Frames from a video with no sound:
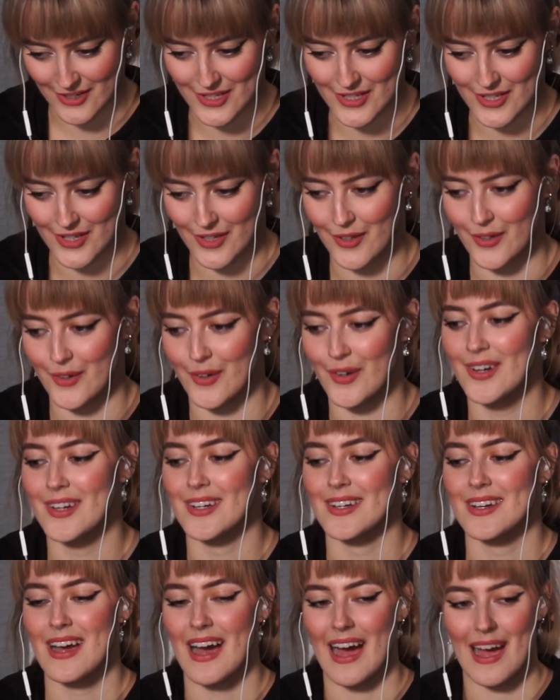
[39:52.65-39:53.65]
So
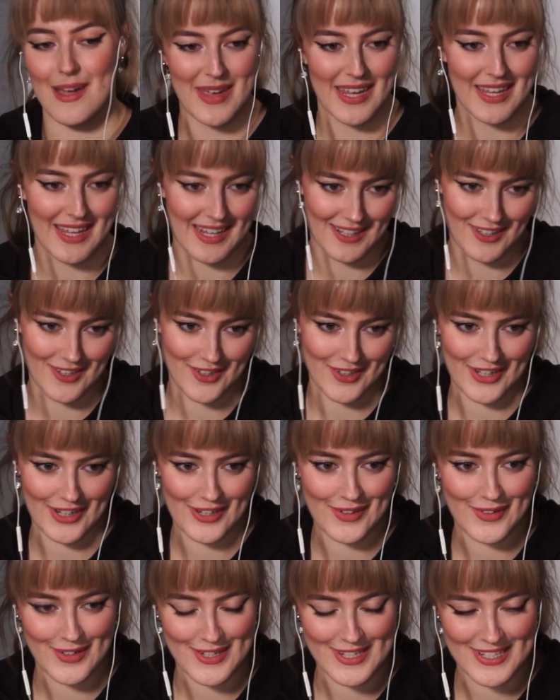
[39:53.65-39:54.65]
I make
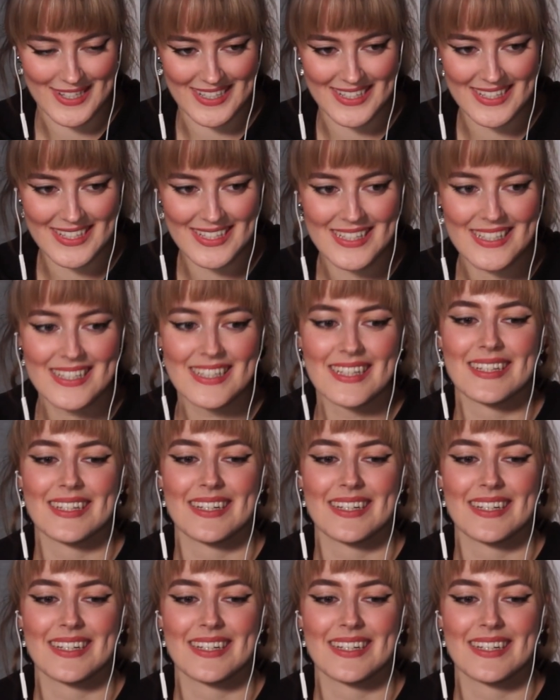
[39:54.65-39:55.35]
e-learning courses.